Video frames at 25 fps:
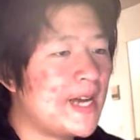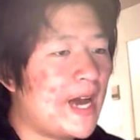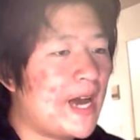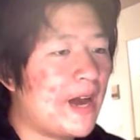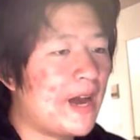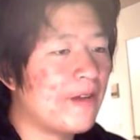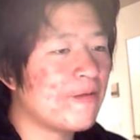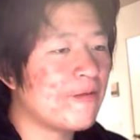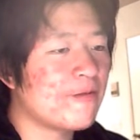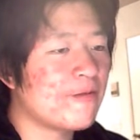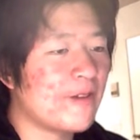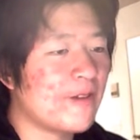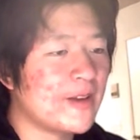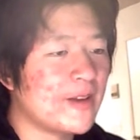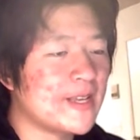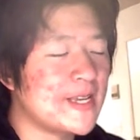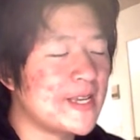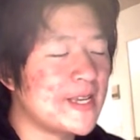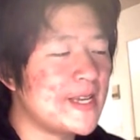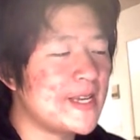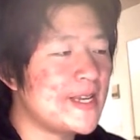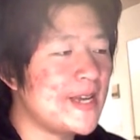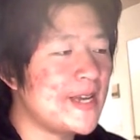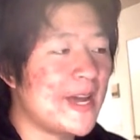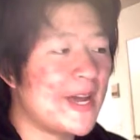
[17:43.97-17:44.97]
out of
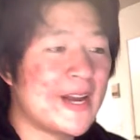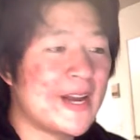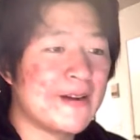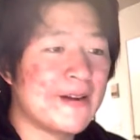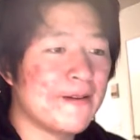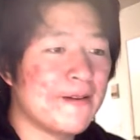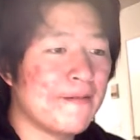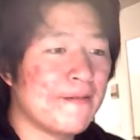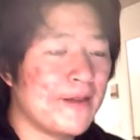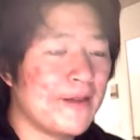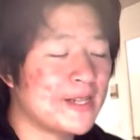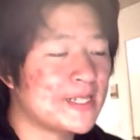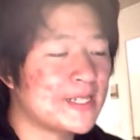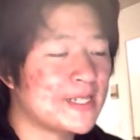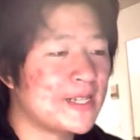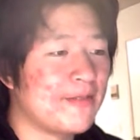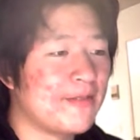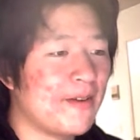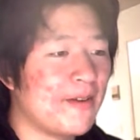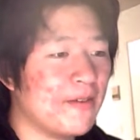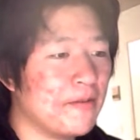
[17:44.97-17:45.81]
Frankie and the rest of